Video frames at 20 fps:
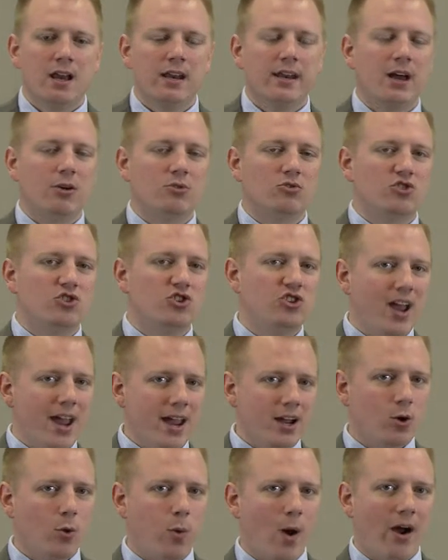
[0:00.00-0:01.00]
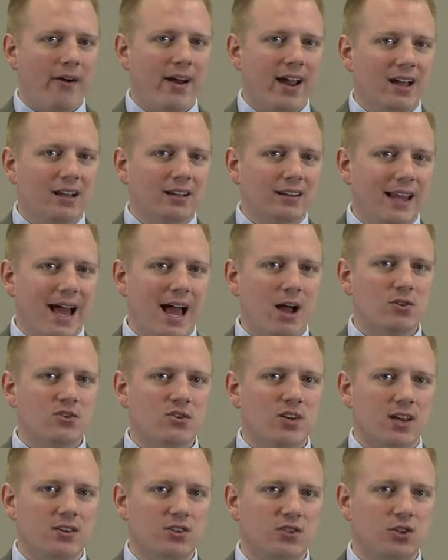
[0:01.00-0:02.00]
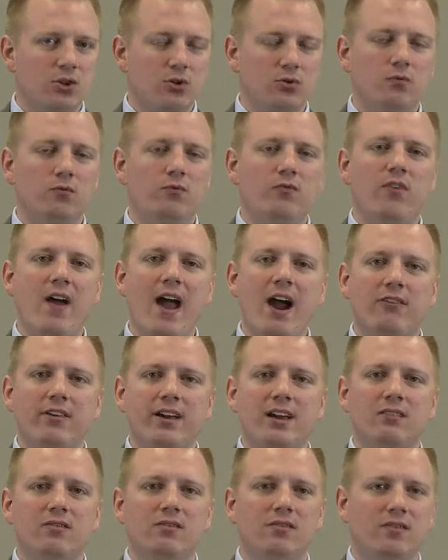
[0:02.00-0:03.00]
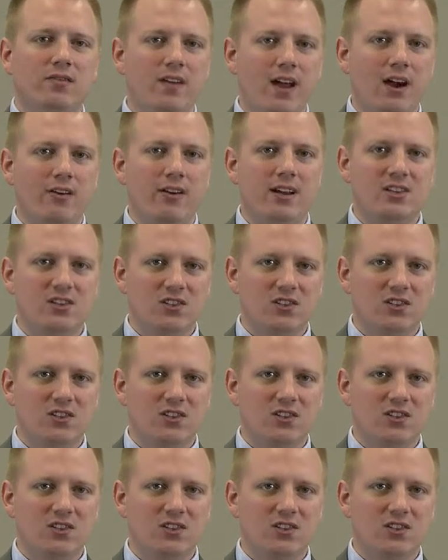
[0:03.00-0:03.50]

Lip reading: Now, jQuery allows us to very